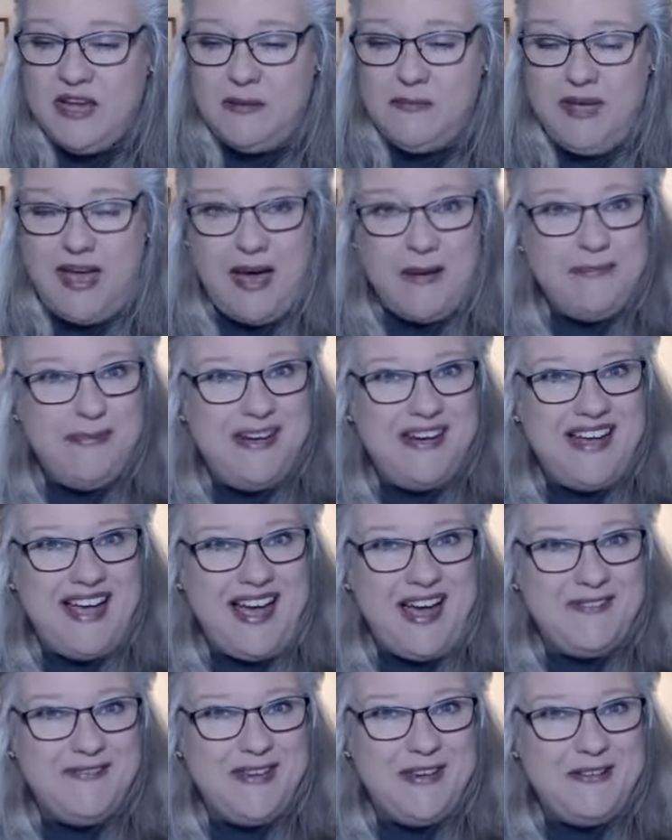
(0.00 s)
I'm happy to
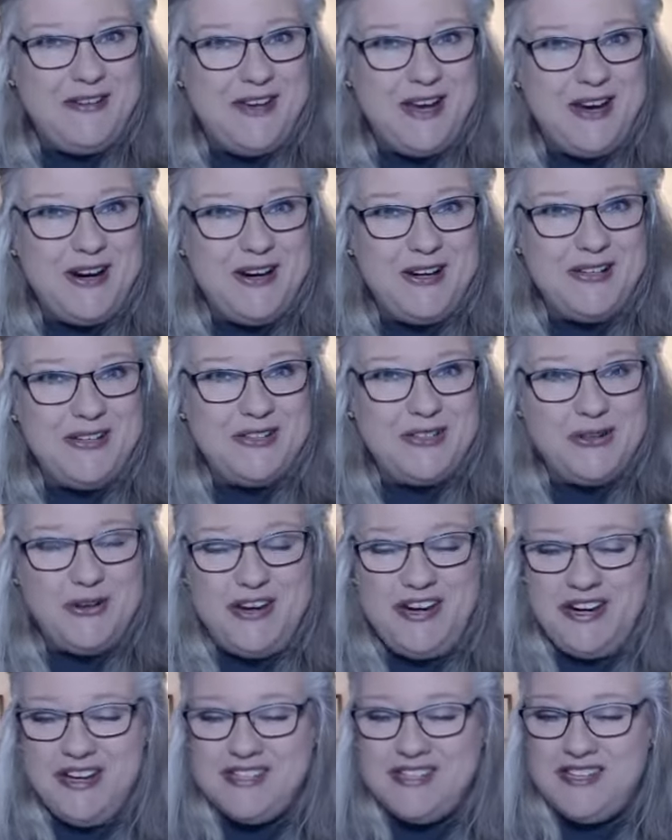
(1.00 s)
have you here
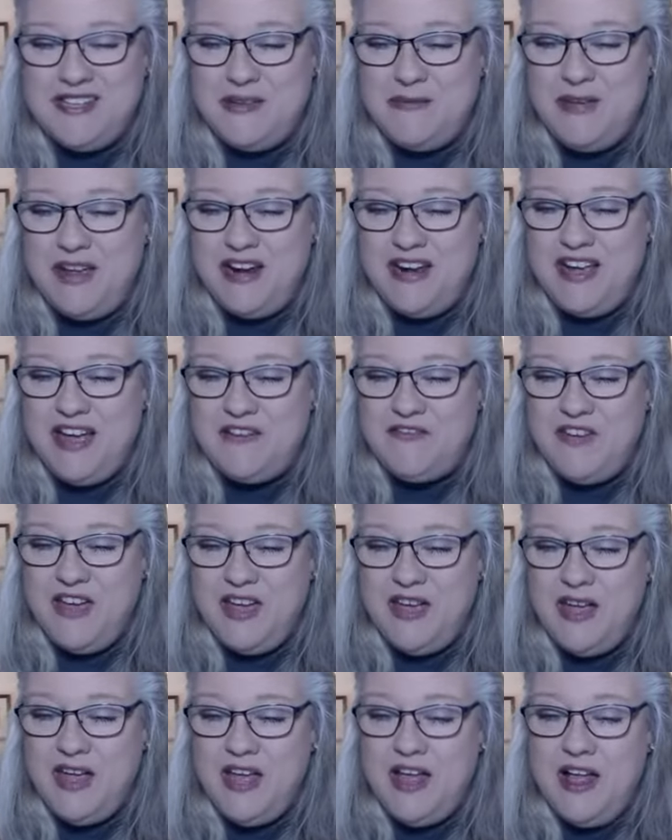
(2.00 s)
joining us in the Meta
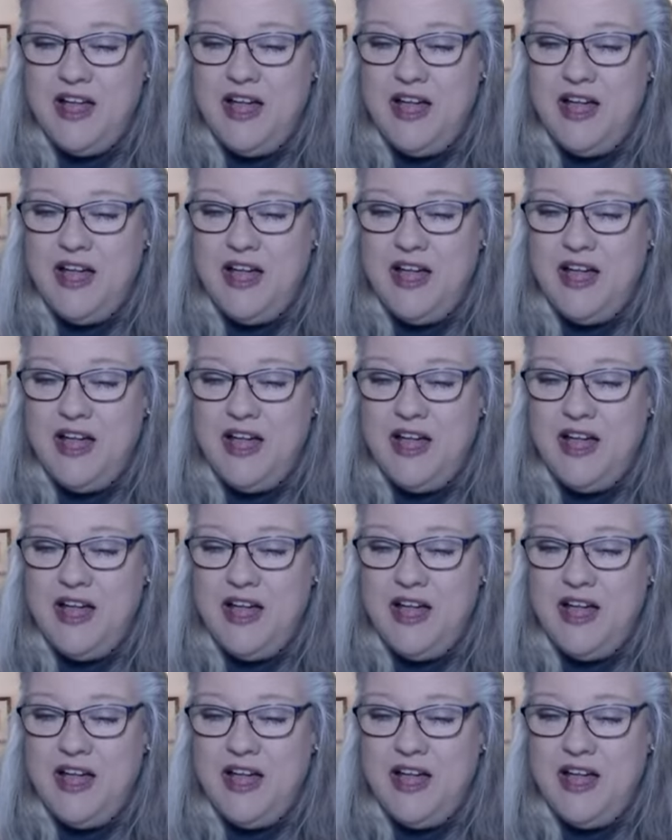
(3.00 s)
Cafe.